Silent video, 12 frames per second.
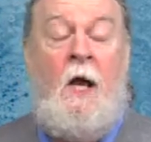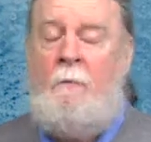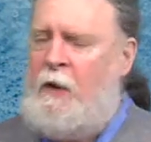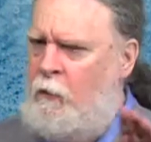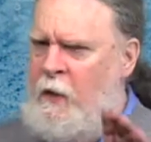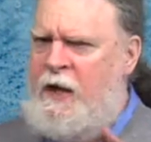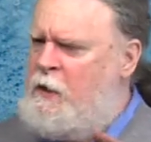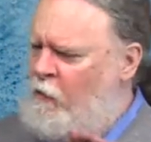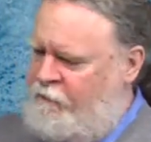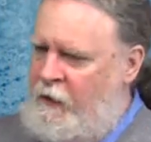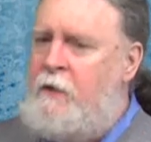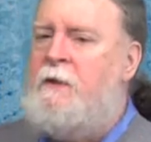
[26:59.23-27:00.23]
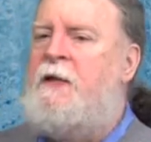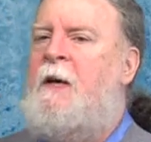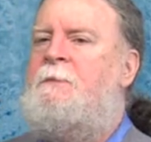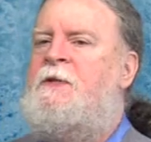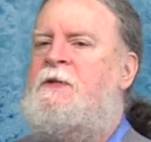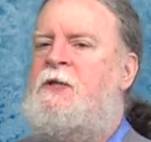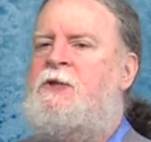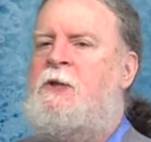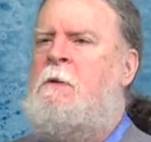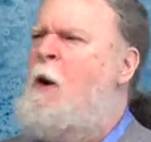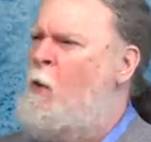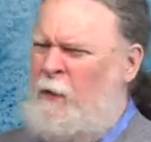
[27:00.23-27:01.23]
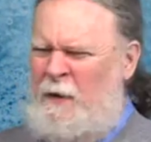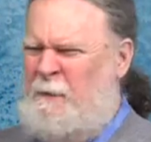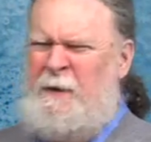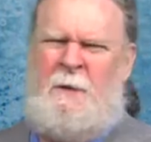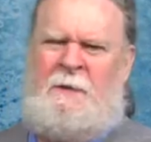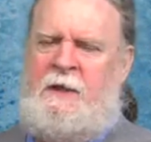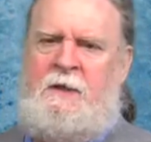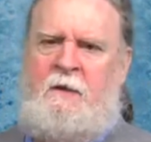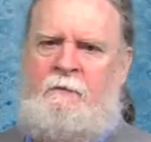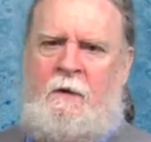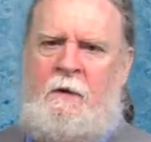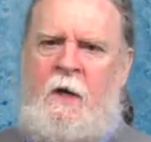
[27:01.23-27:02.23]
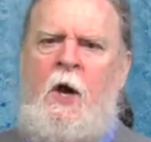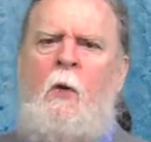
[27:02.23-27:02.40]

But we know if we were in that position, oh, it will be completely different.